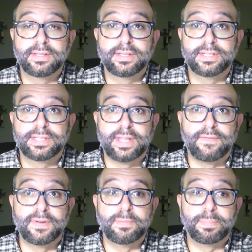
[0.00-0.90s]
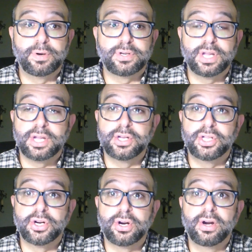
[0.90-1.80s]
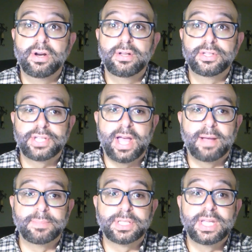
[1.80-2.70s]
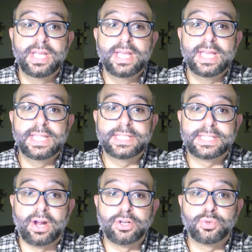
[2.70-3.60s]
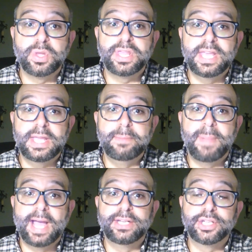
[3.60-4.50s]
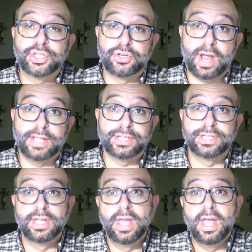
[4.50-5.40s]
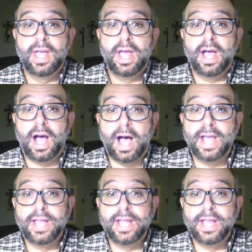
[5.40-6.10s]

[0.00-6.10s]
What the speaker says: 7 particular Psalms. It starts with, in my distress, I